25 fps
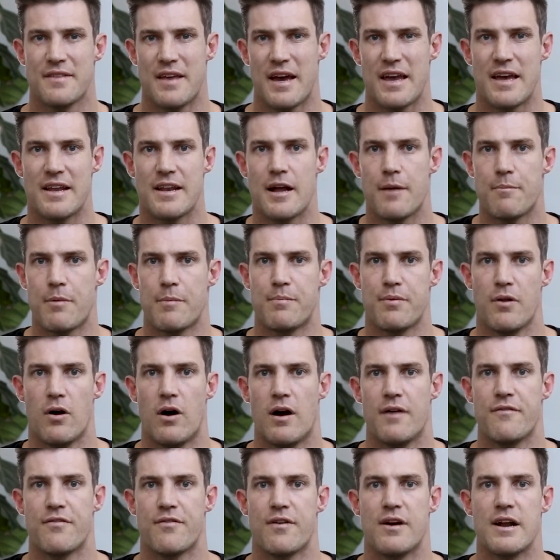they end up
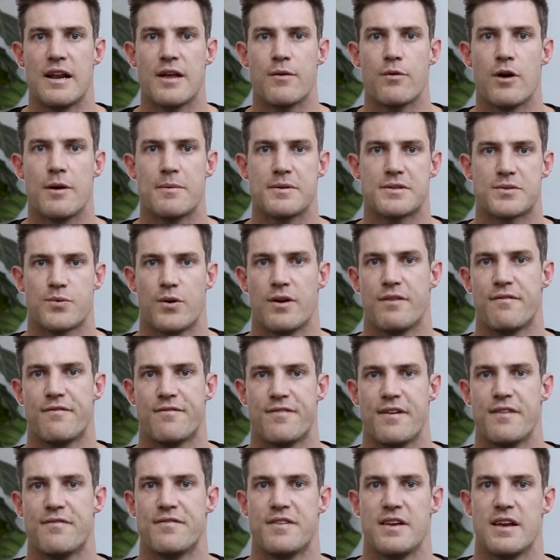applying for anywhere between
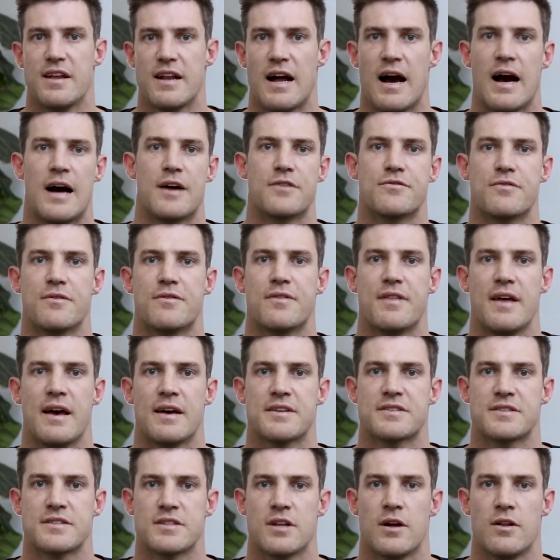$50 and
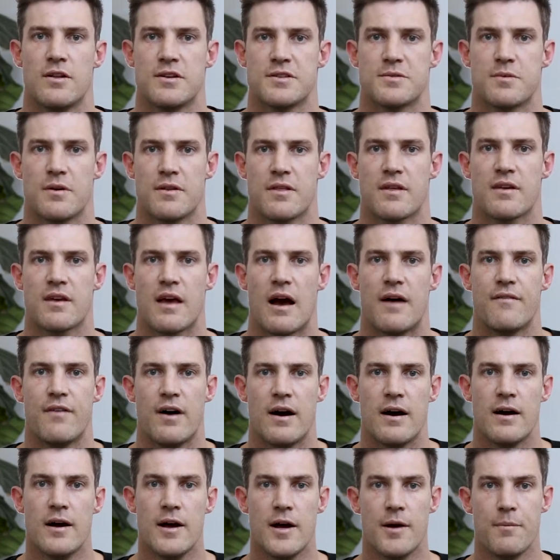$100,000 worth of
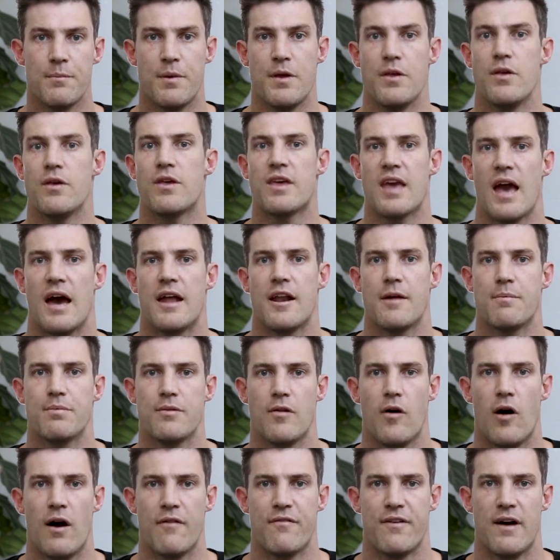cover, but you can
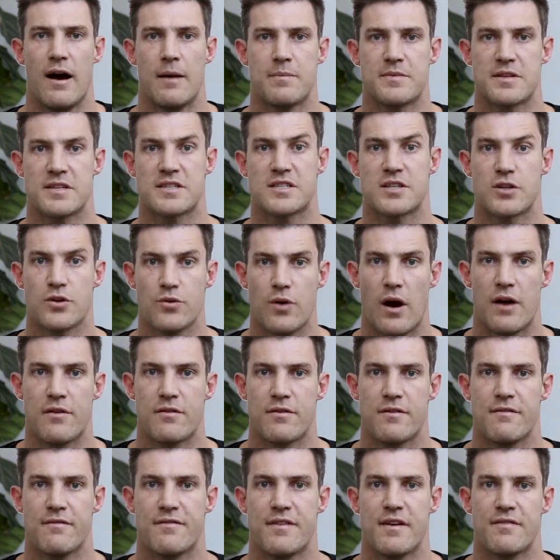apply for up to
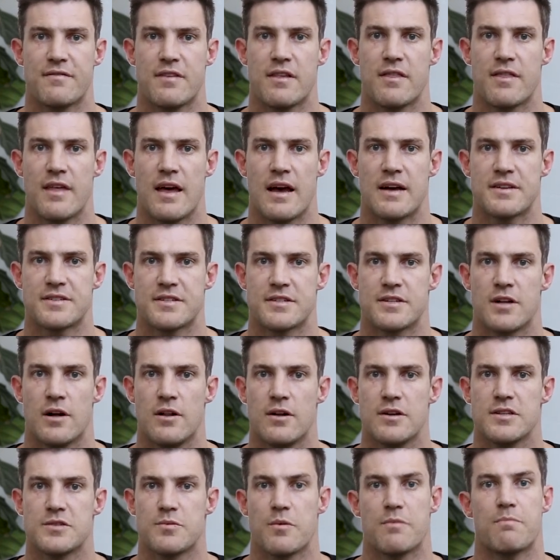
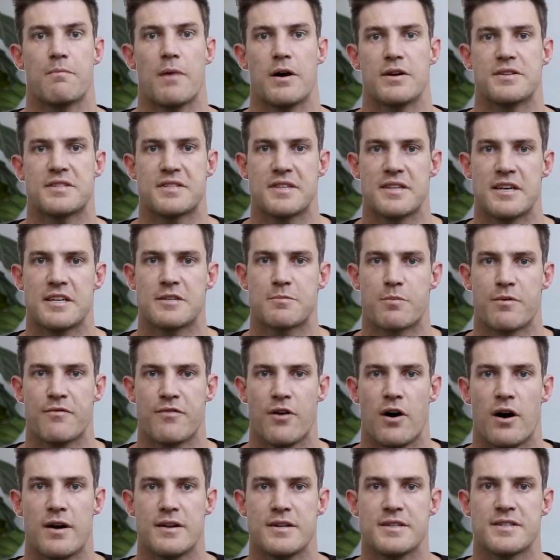$250,000 with most of these
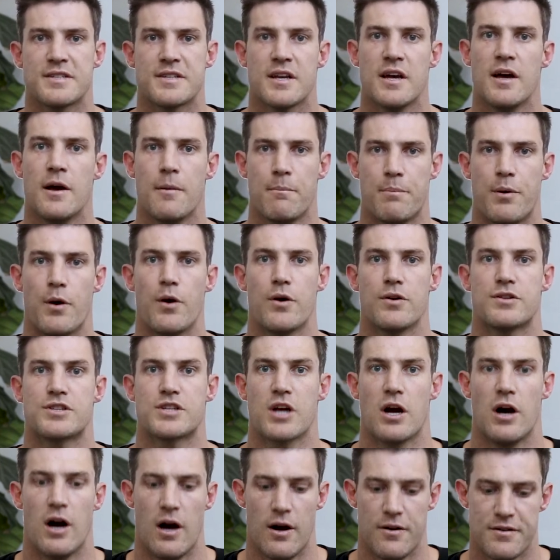providers per
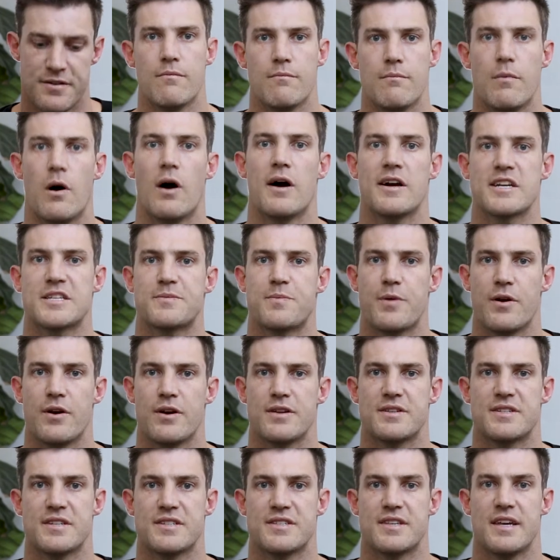child. My
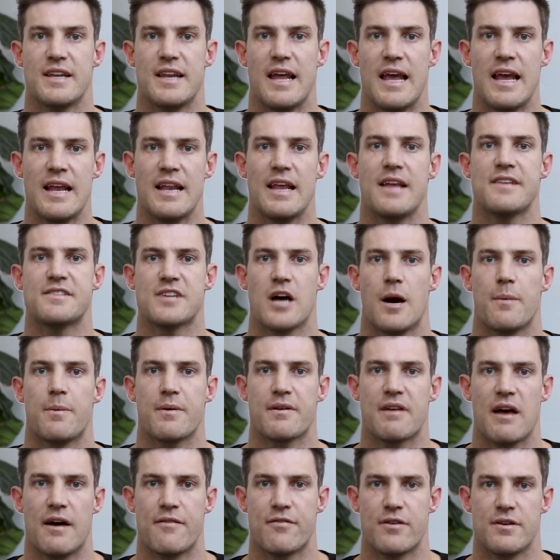experience is that any type
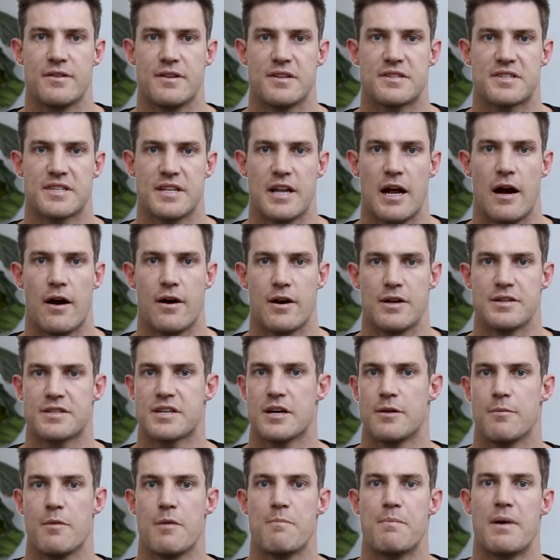of cover in this scenario is
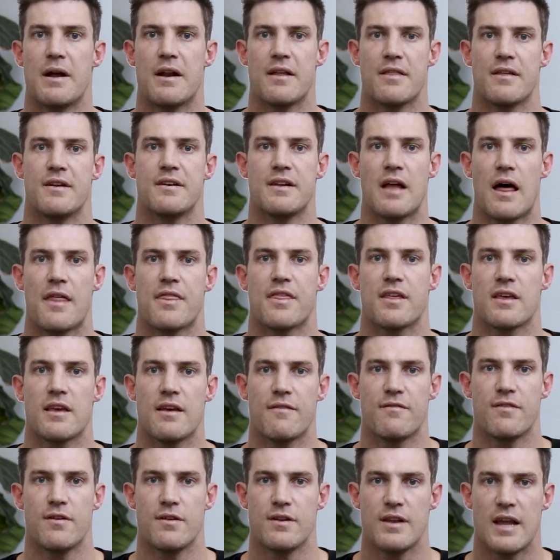going to be better than nothing
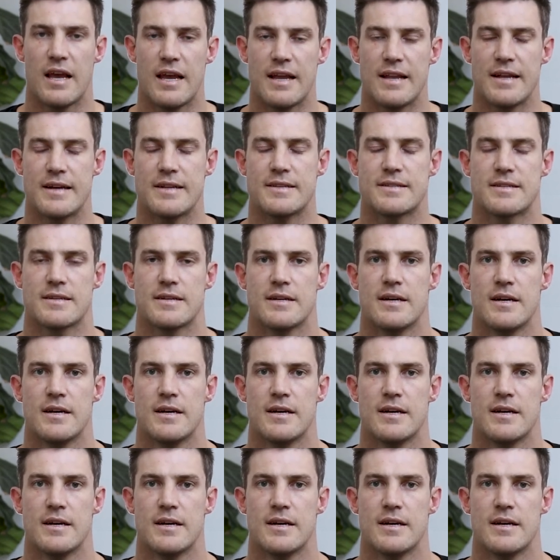if you need it.